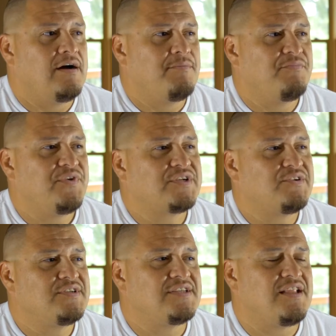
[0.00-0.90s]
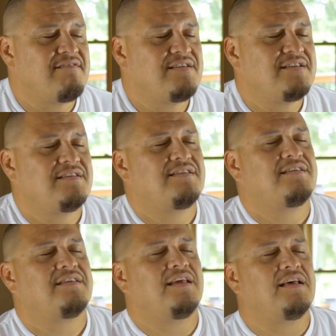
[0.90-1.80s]
Victor is 11.
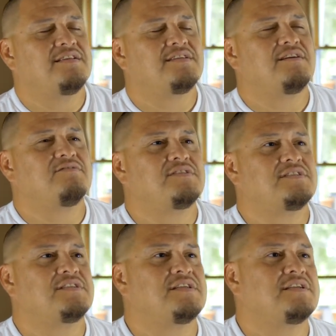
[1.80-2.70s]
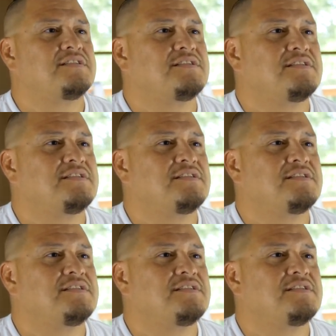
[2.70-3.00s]
Eliseo was 6.